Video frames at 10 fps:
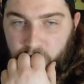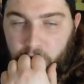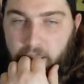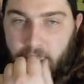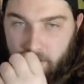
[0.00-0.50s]

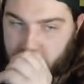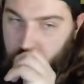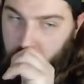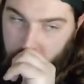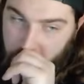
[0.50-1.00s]
Okay,
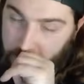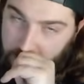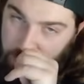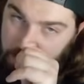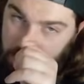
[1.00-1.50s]
so they're
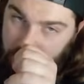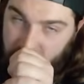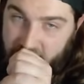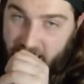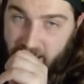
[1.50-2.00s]
using the
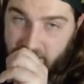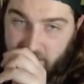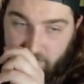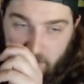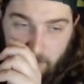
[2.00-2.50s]

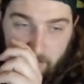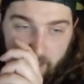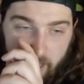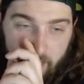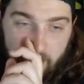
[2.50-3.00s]
Ghastly for the
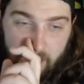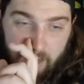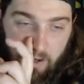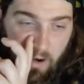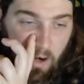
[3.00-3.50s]
Mega
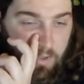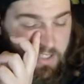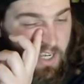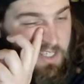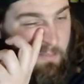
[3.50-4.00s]
Gengar, which
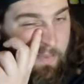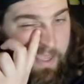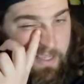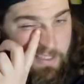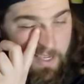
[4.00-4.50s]
does
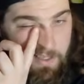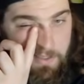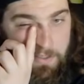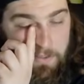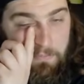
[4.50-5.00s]
make
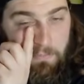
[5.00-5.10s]
sense.